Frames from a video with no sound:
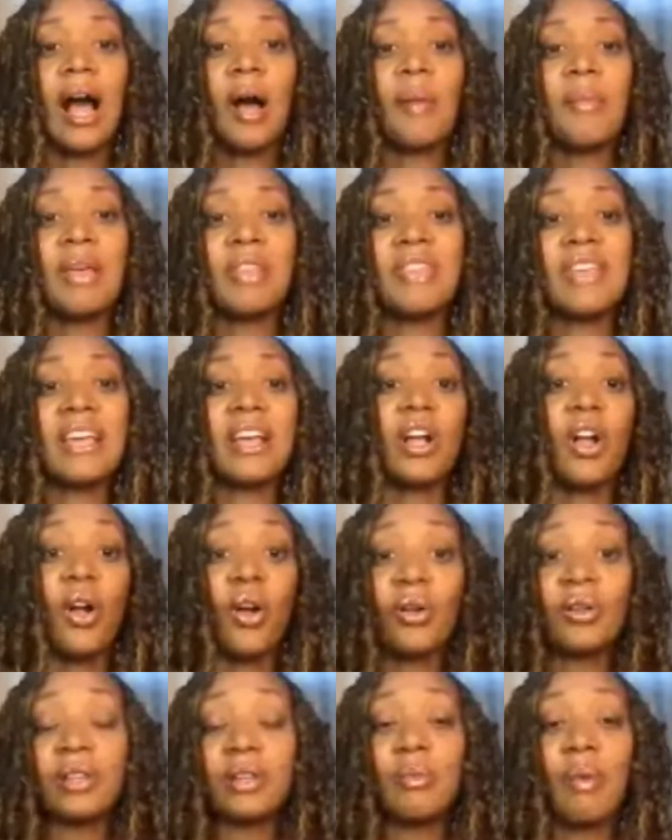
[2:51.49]
And then
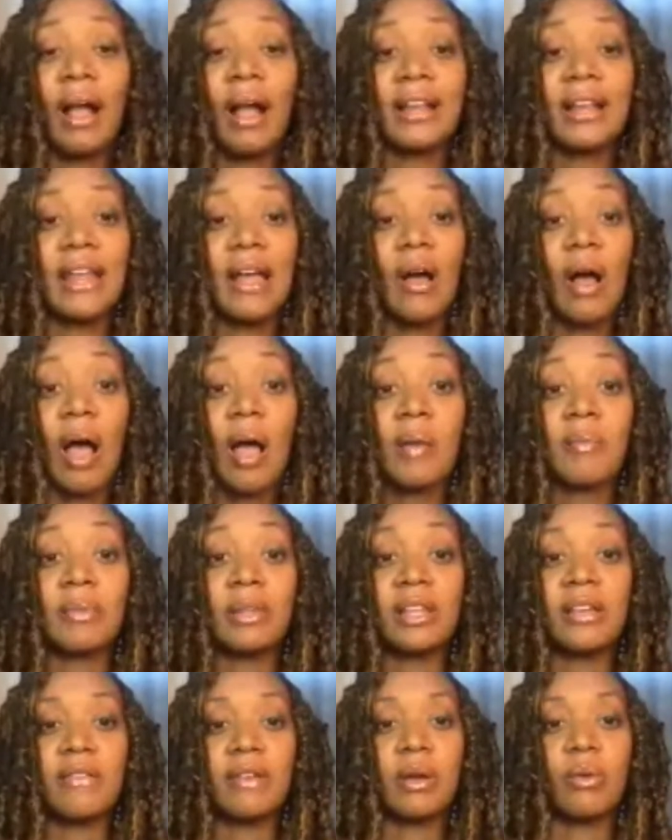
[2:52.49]
currently, right now,
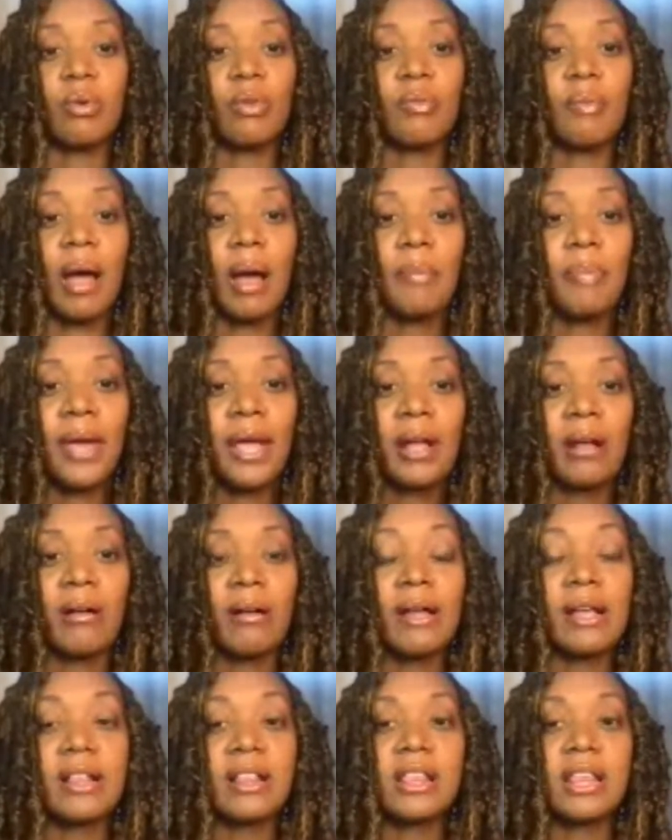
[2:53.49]
I'm living with my
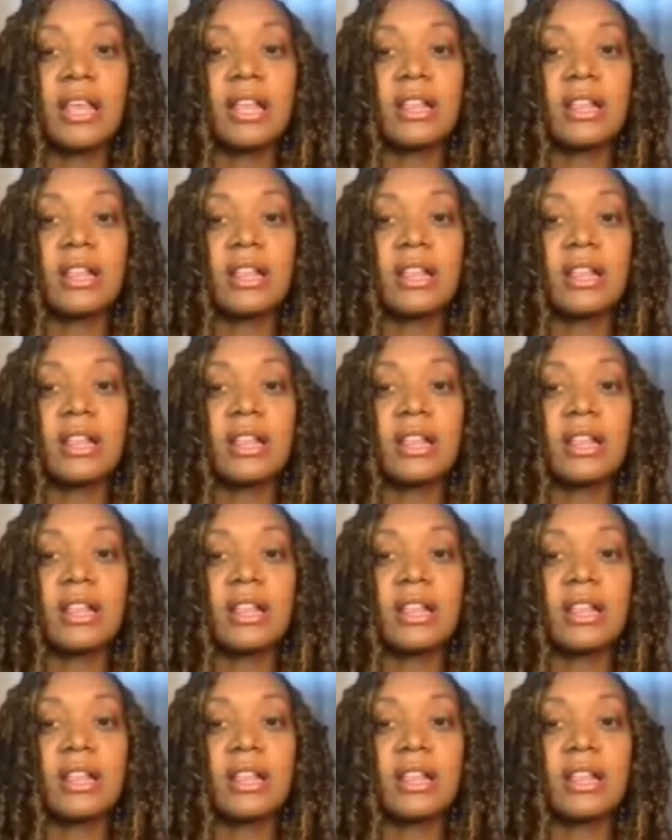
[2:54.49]
parents.